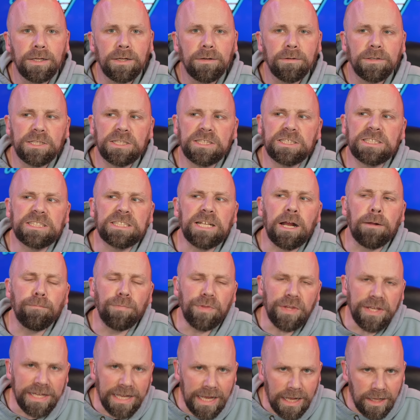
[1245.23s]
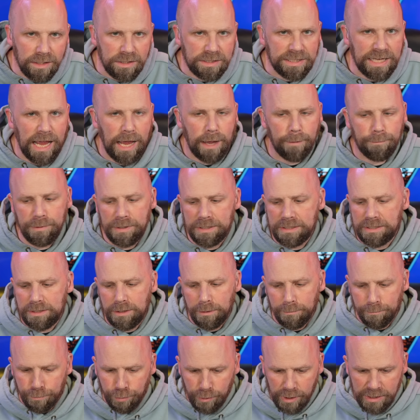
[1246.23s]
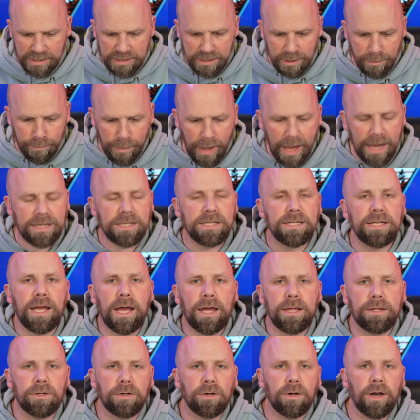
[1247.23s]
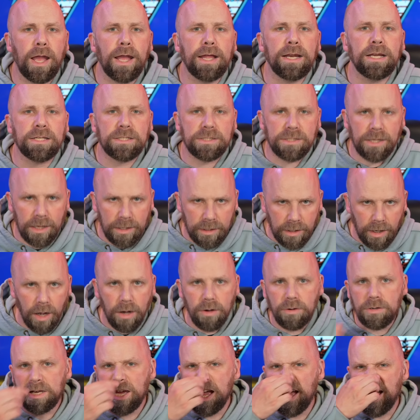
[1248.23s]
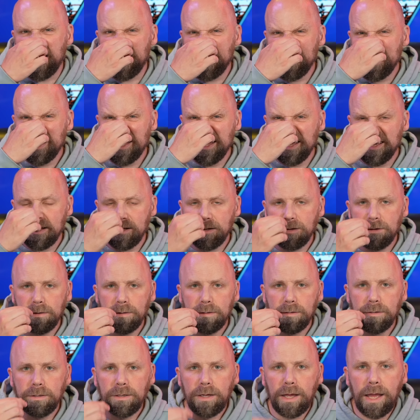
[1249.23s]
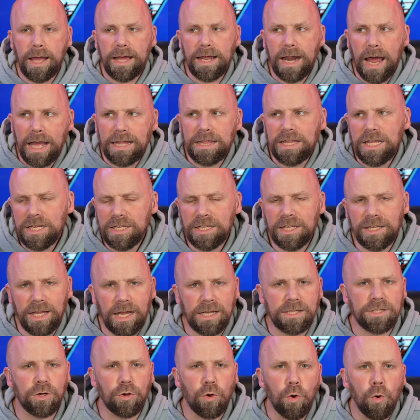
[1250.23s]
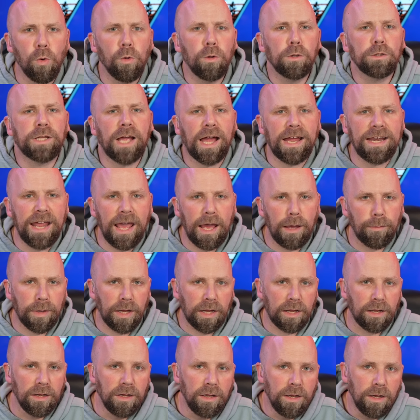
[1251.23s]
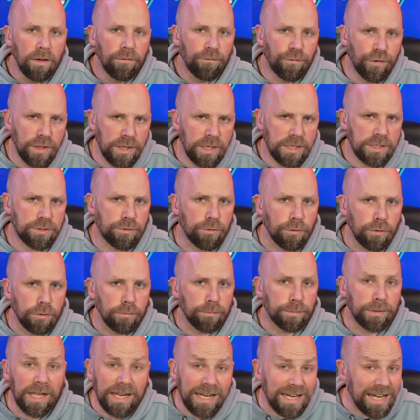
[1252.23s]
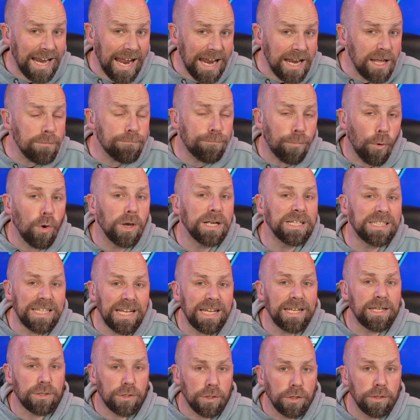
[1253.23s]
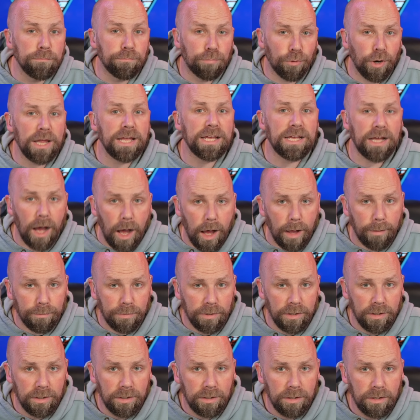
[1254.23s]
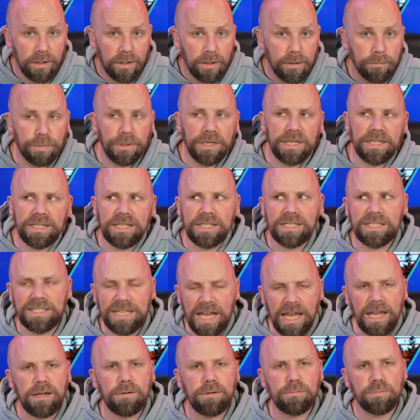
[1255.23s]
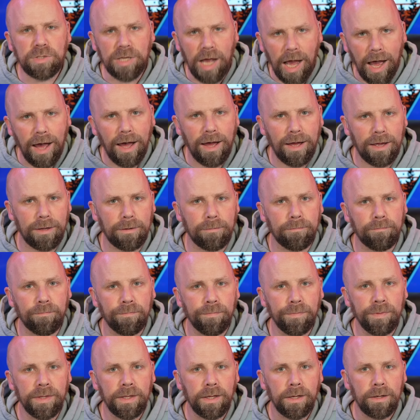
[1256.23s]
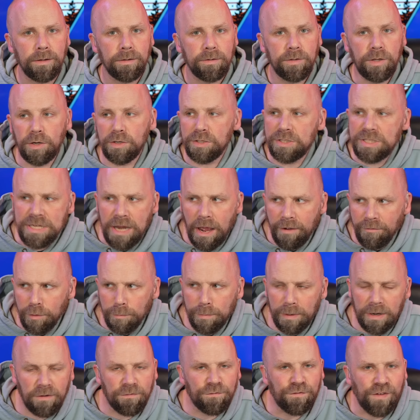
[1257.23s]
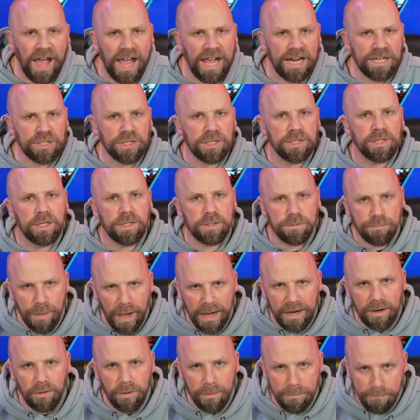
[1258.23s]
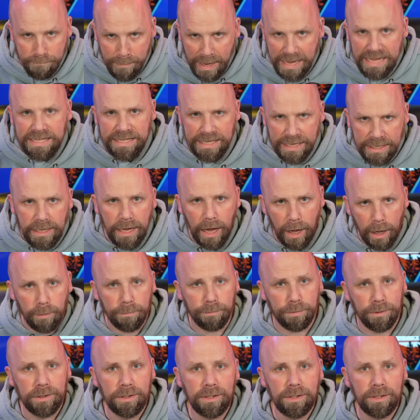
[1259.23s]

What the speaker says: something else happens that brings them back together, and it's like, okay. And I think that that's a cool dynamic for this group, that at any point they could break up. But at the same time, there's never been a faction that's better at making up